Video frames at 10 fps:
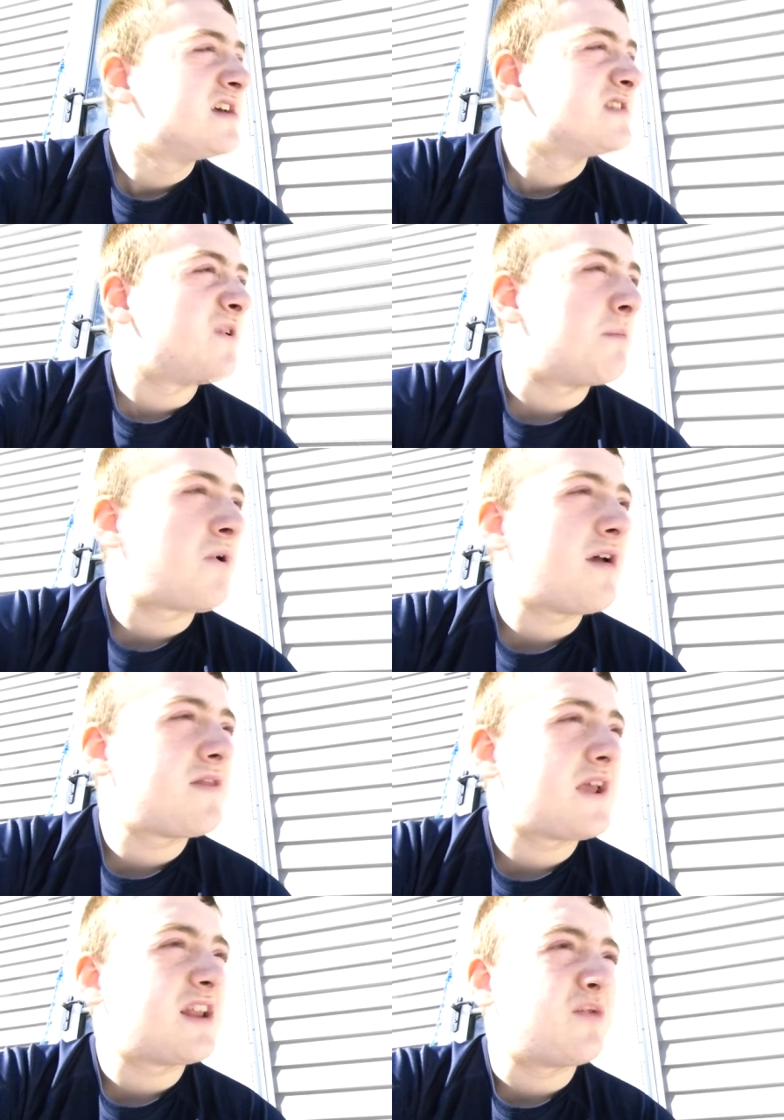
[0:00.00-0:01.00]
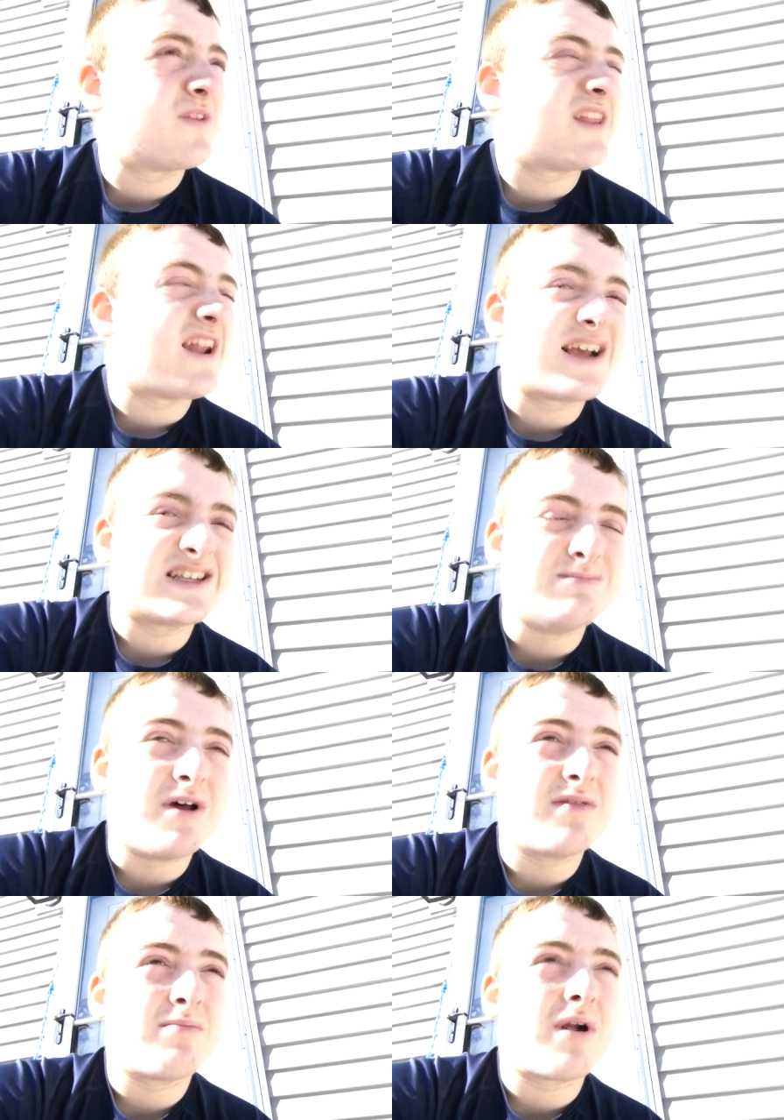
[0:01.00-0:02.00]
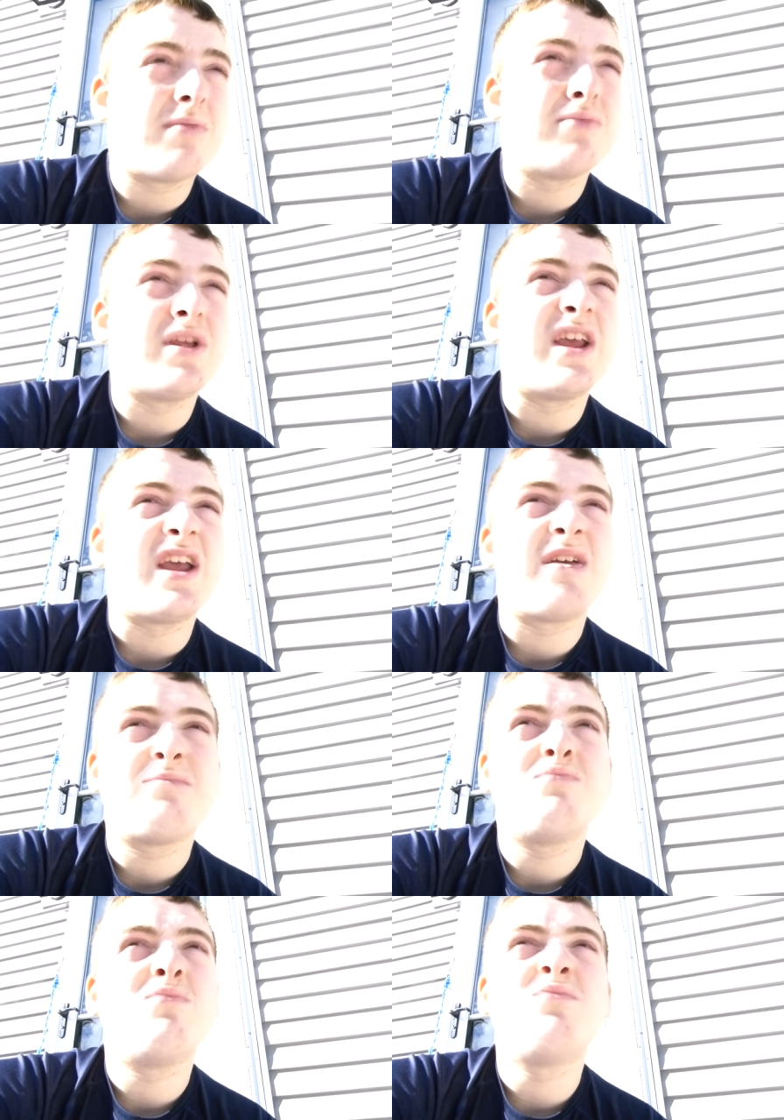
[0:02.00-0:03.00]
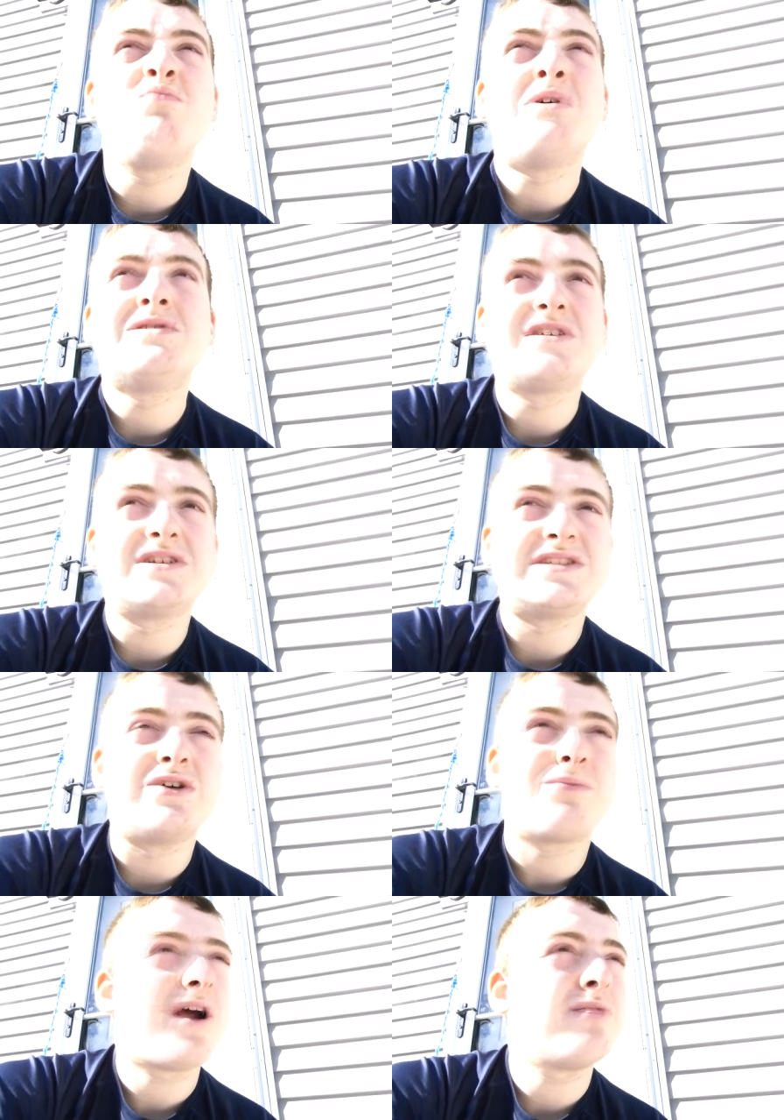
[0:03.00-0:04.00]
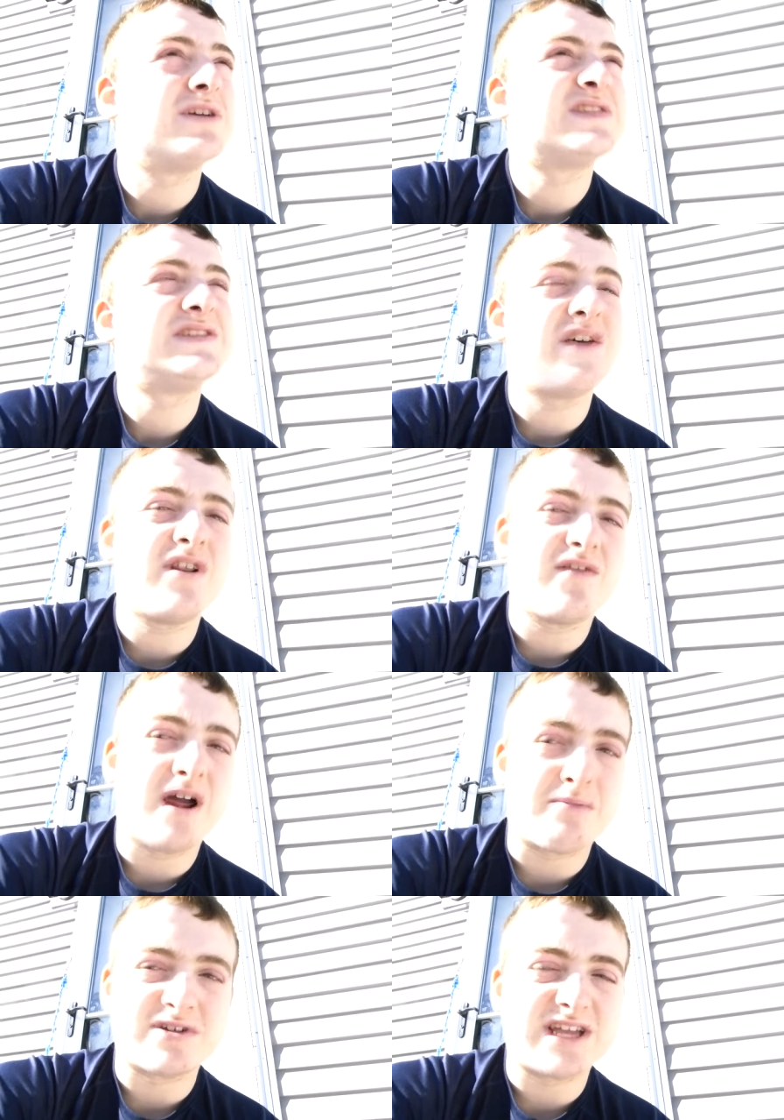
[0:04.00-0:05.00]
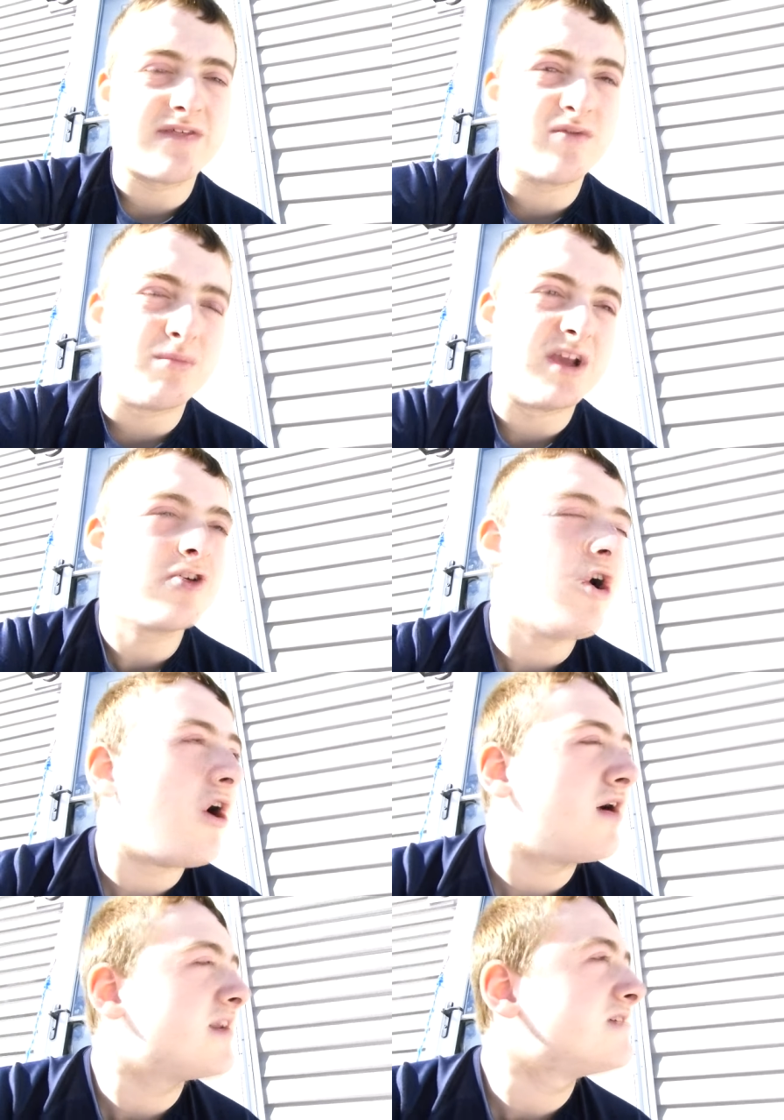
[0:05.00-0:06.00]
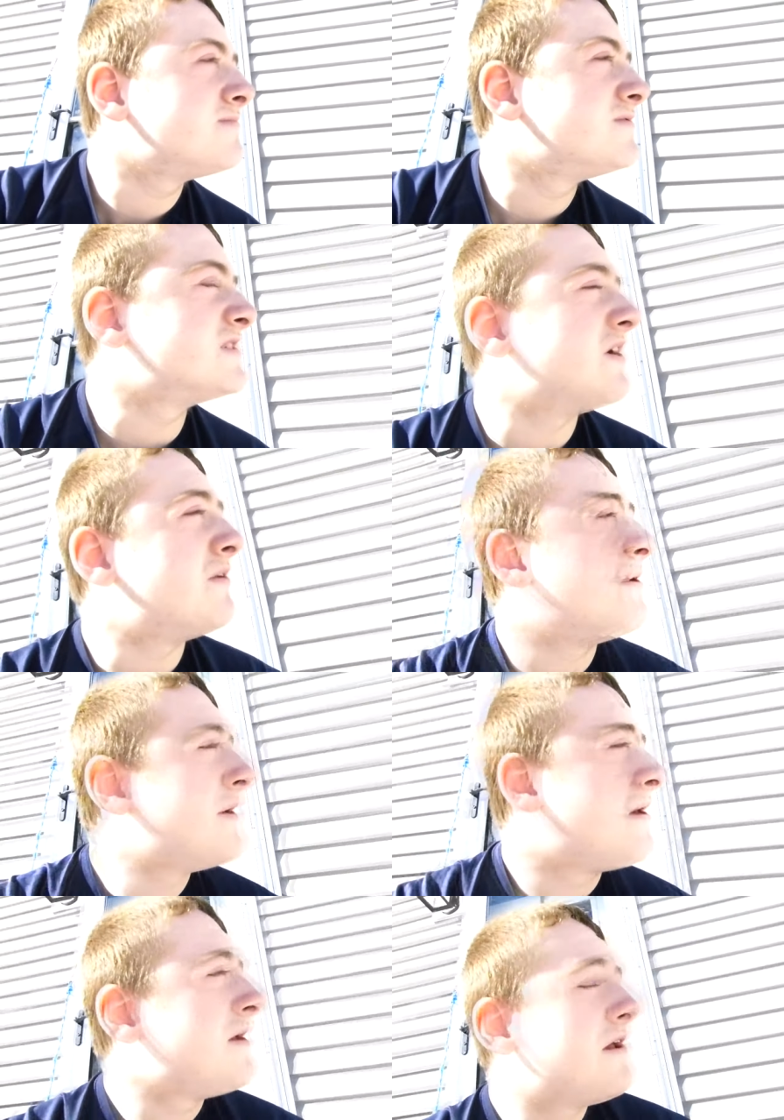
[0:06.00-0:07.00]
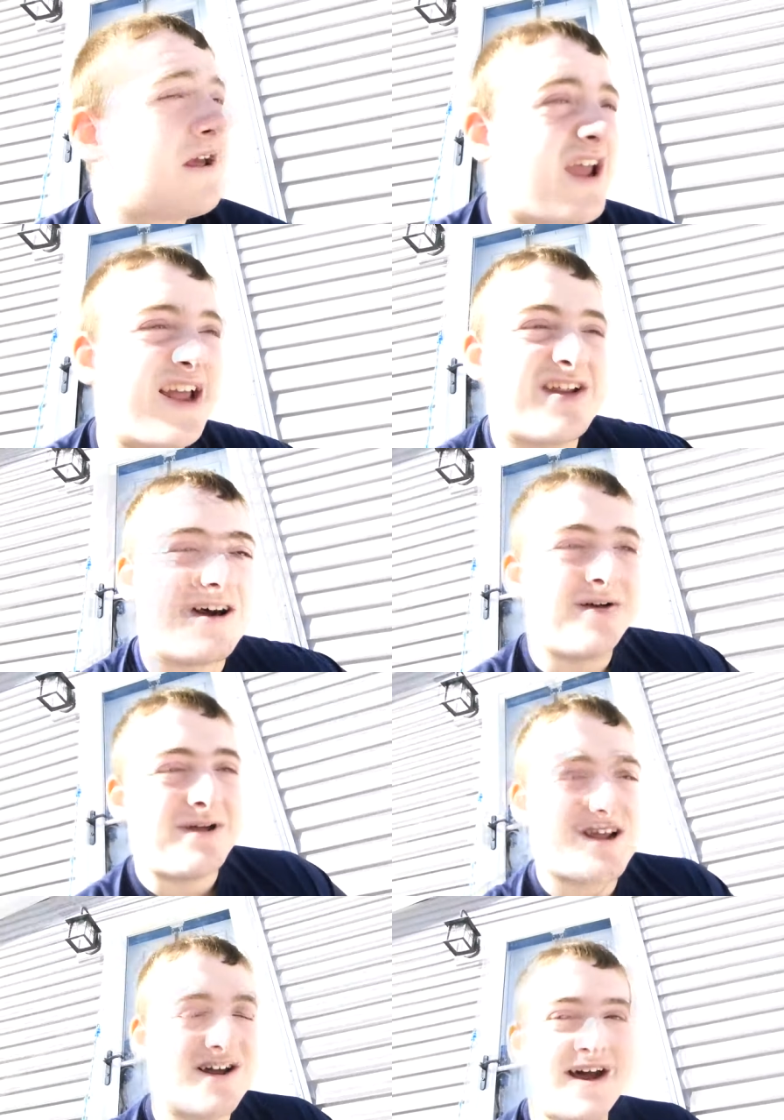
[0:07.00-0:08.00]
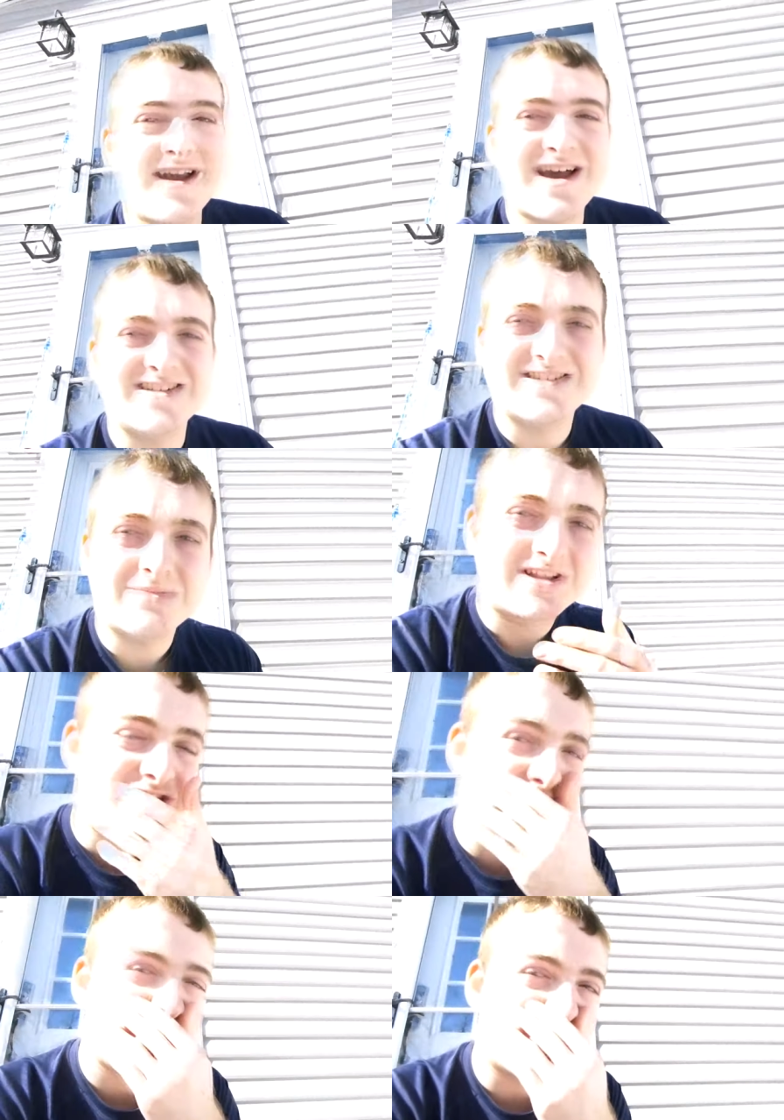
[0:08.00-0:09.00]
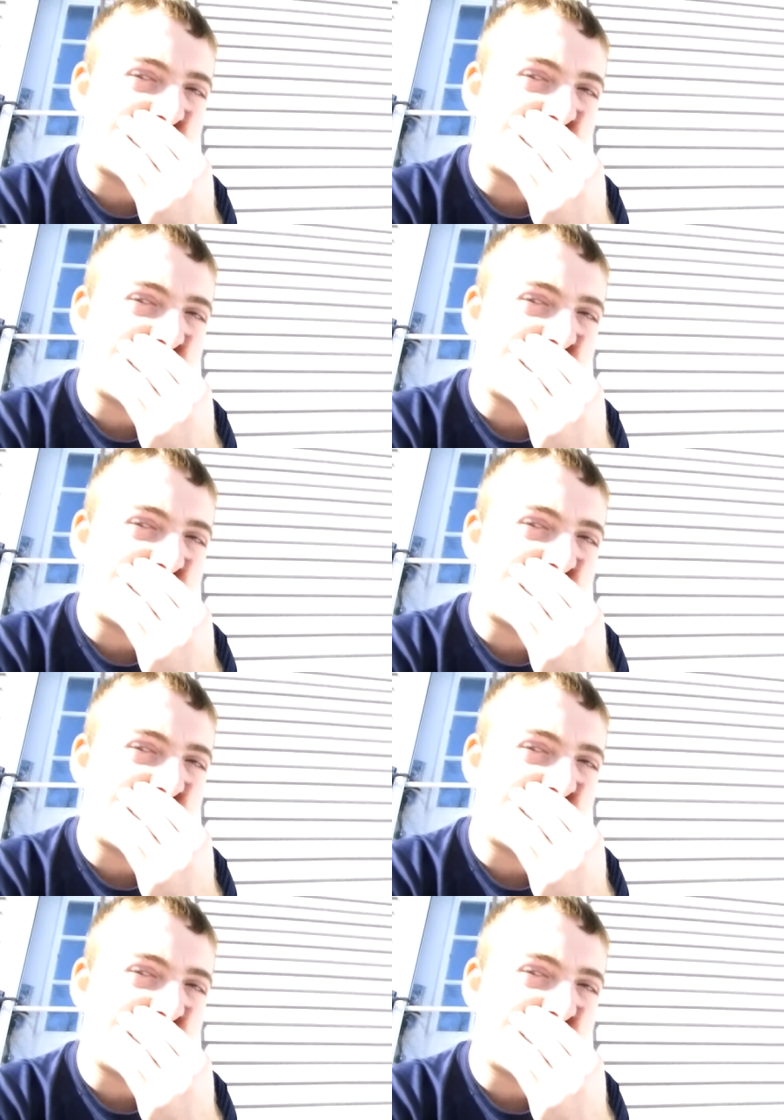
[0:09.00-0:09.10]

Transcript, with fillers: So I'm probably thinking here within the next month, probably most of the snow, probably about 75% of it will be gone. So, and I got something to share with you